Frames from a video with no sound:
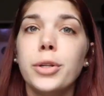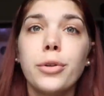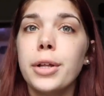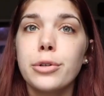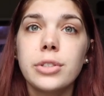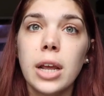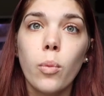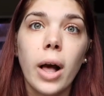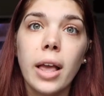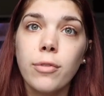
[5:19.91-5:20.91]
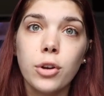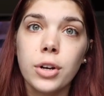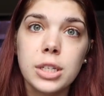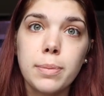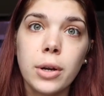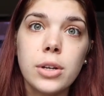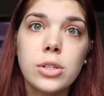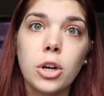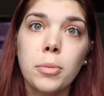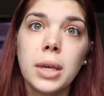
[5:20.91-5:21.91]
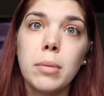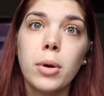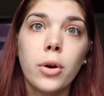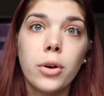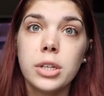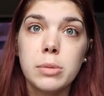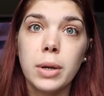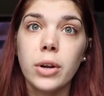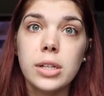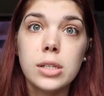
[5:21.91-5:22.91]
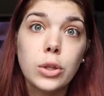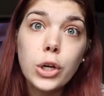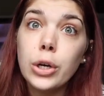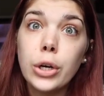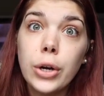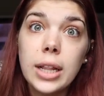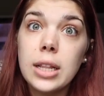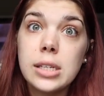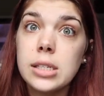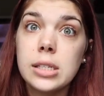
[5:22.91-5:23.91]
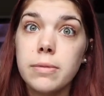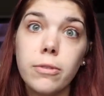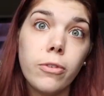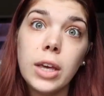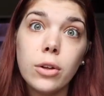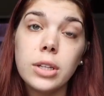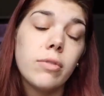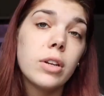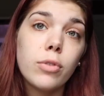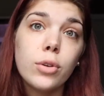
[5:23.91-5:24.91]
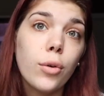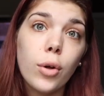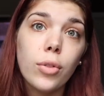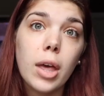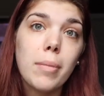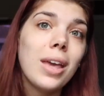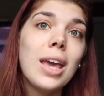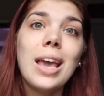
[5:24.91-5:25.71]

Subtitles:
and you'll understand why if you're an experienced herb keeper or an experienced learner in this field, even if you don't own them,